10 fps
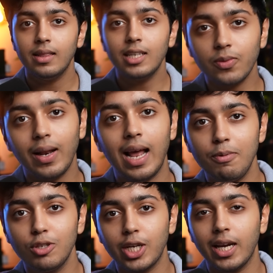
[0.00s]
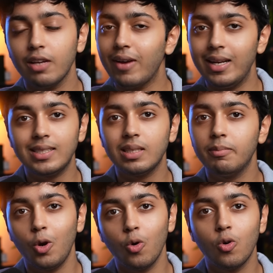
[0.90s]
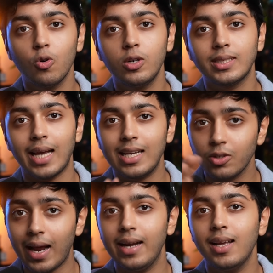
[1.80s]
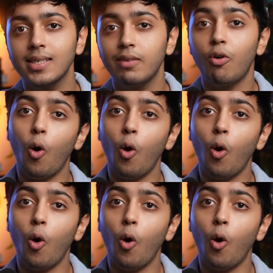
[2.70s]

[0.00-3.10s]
This will help you check if any similar logo designs or ideas have